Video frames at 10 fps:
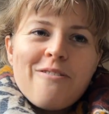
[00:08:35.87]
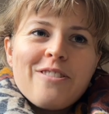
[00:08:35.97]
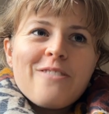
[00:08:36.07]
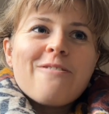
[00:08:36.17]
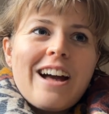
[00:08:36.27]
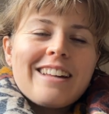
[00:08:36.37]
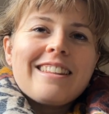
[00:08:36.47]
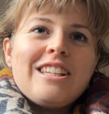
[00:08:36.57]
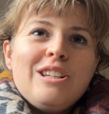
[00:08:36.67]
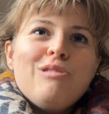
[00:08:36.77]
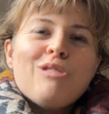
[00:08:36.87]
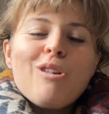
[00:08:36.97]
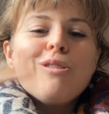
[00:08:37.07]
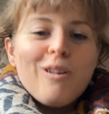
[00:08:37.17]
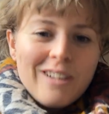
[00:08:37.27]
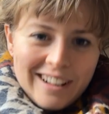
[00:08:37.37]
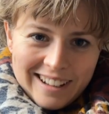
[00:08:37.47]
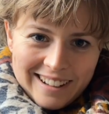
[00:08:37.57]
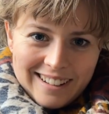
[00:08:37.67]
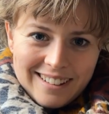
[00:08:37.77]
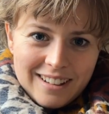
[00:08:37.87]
for the fact that you no longer